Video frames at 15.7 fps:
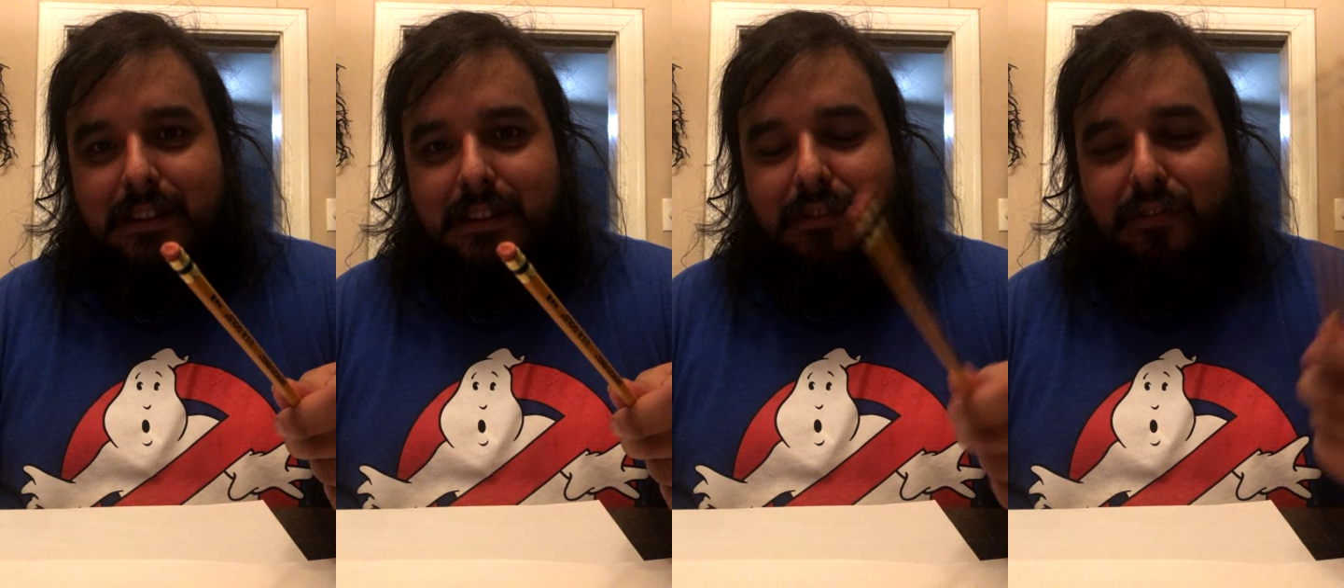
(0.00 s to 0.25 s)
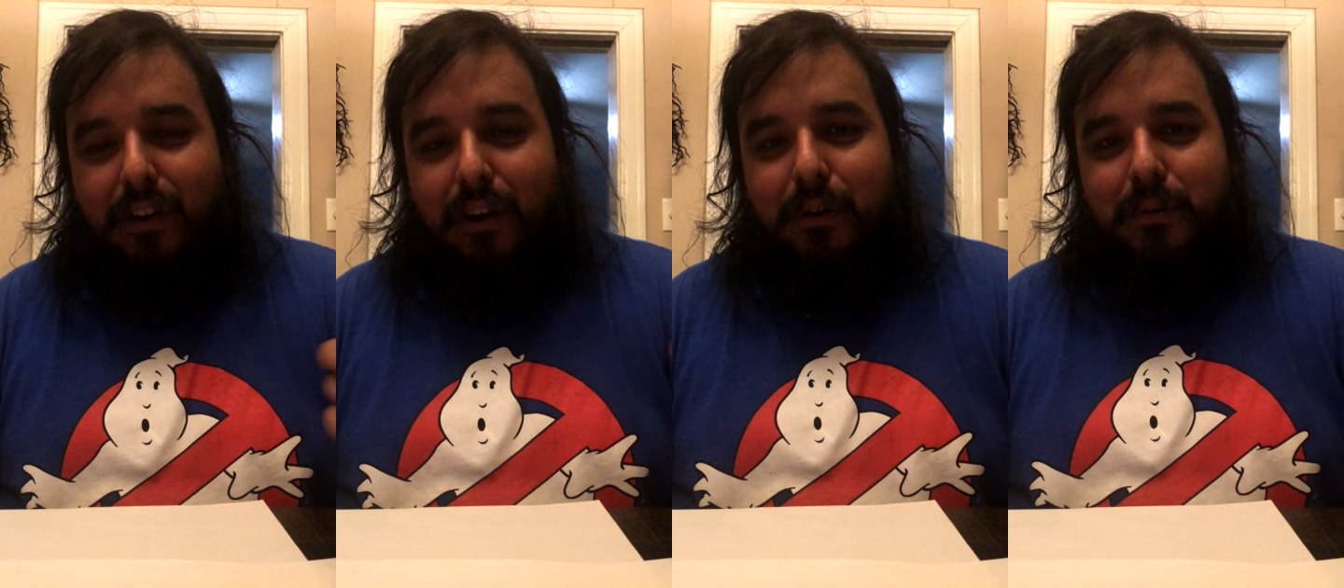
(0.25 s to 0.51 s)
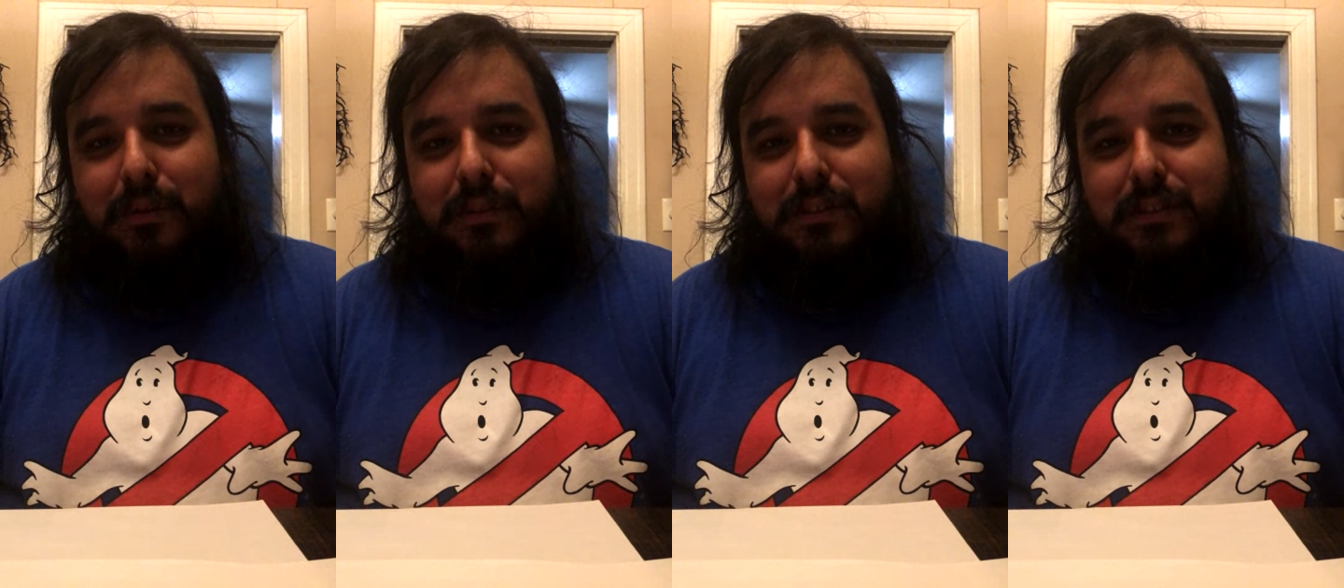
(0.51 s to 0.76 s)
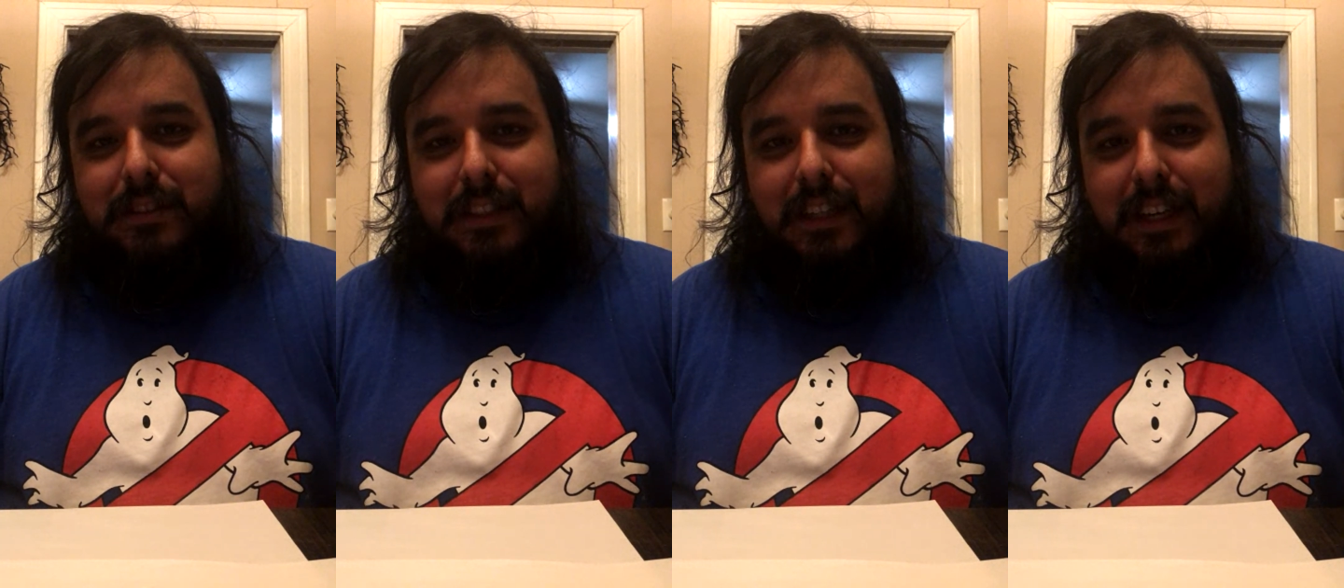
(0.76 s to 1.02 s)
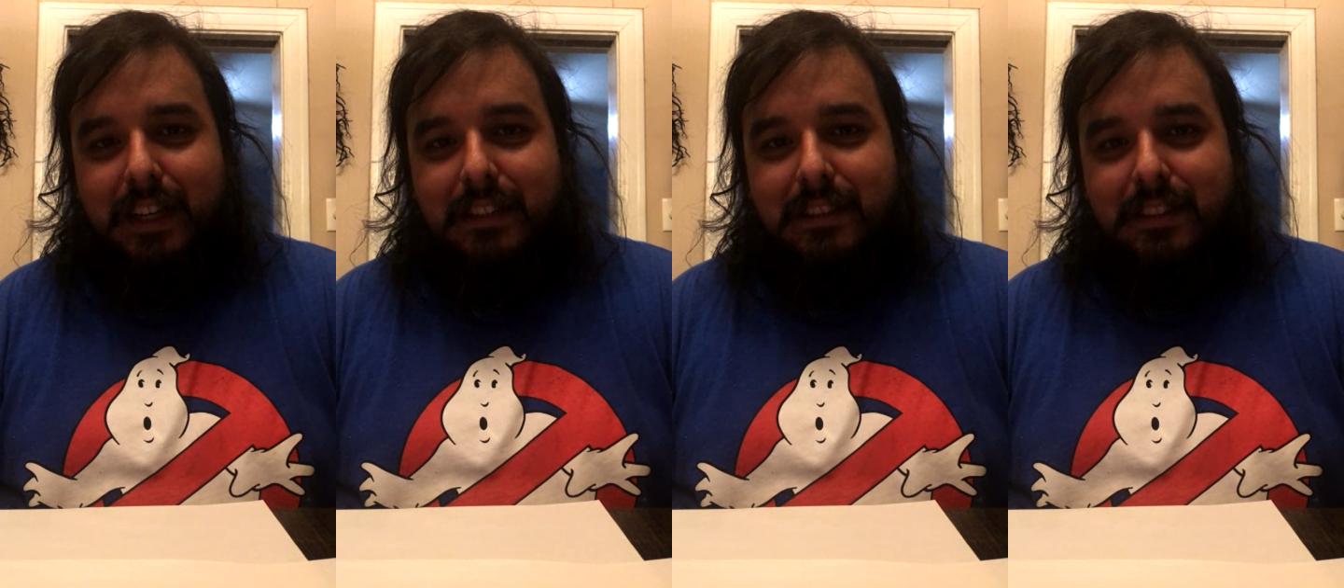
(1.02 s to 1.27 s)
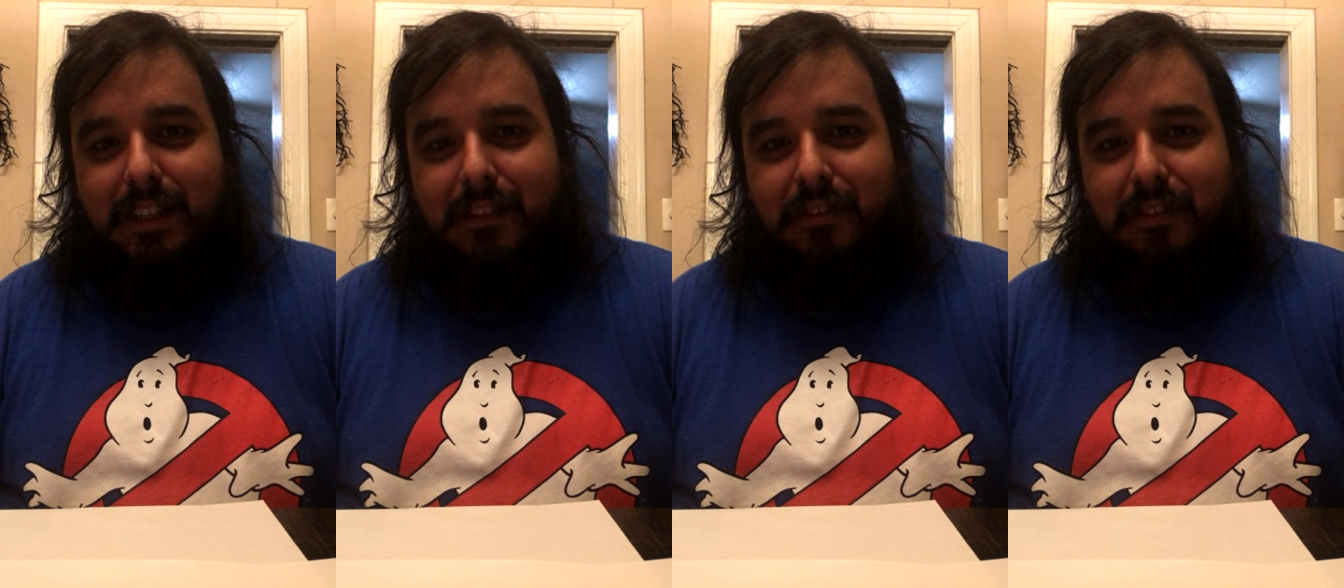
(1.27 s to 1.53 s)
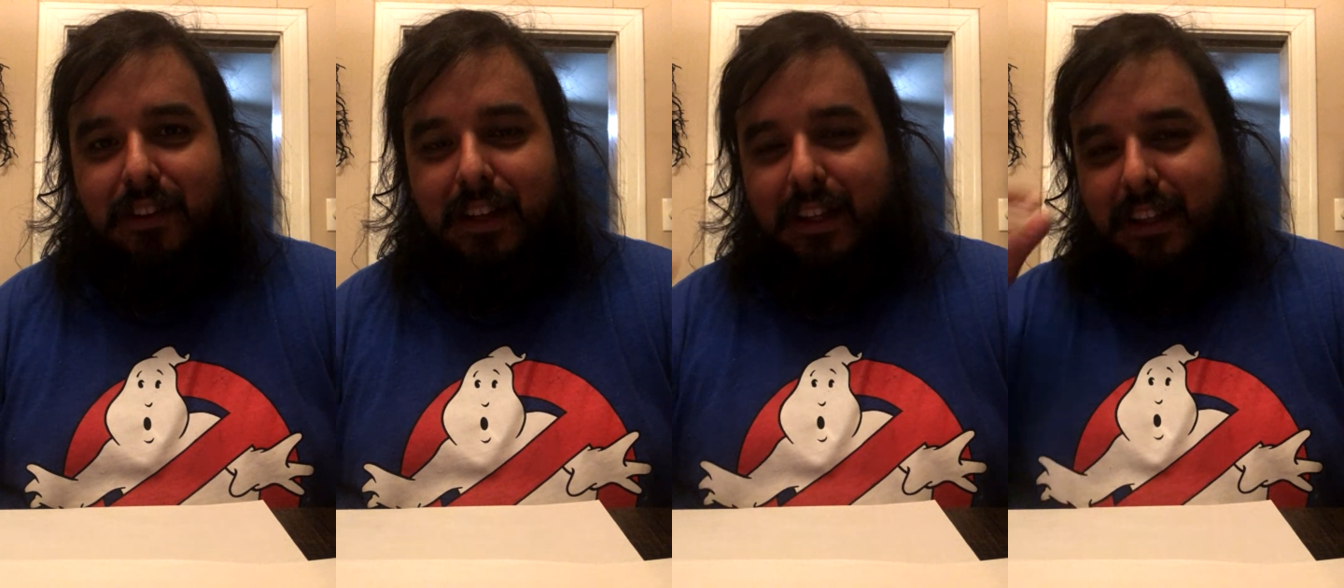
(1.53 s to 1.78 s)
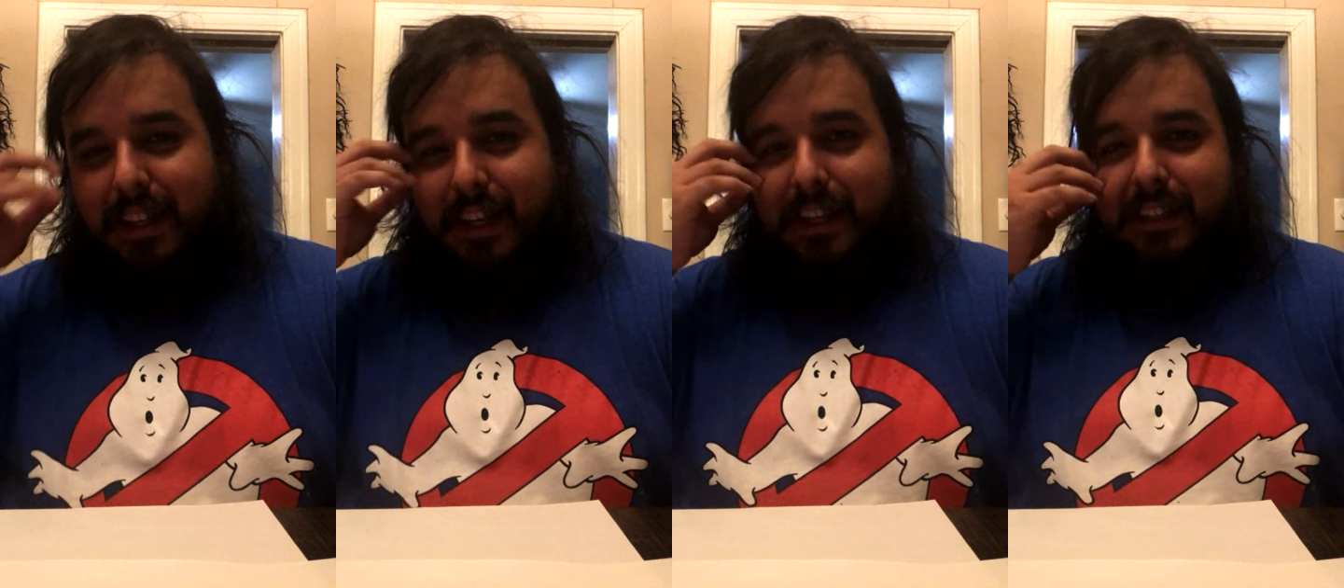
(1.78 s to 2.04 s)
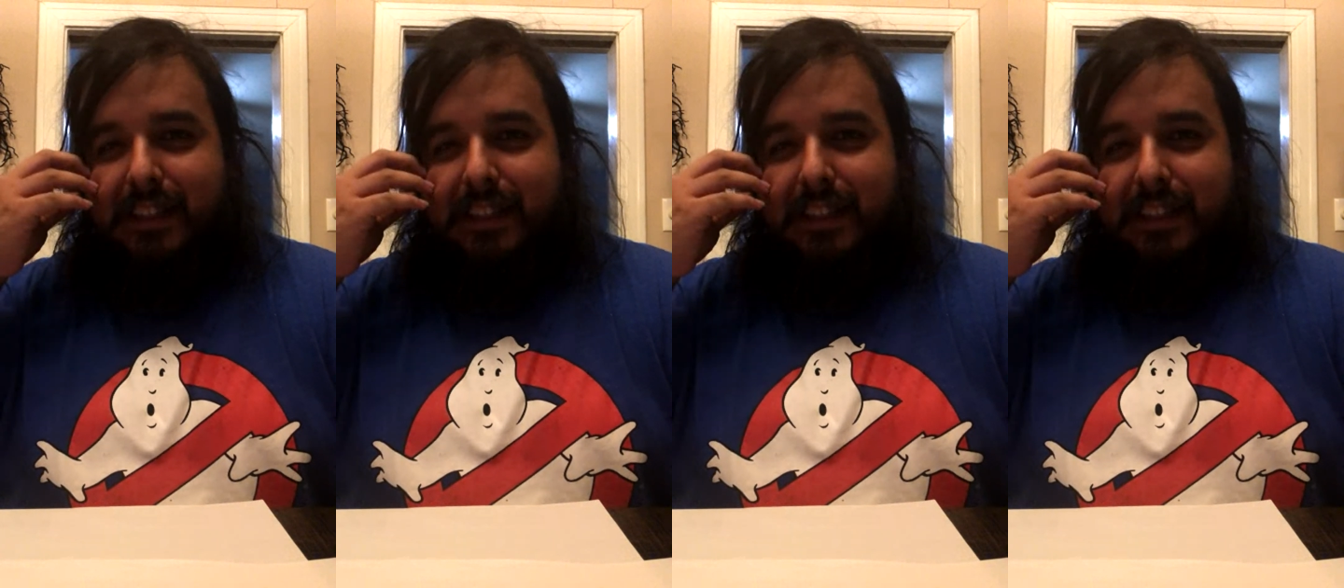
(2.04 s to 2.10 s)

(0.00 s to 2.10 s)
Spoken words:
phones and stuff like that,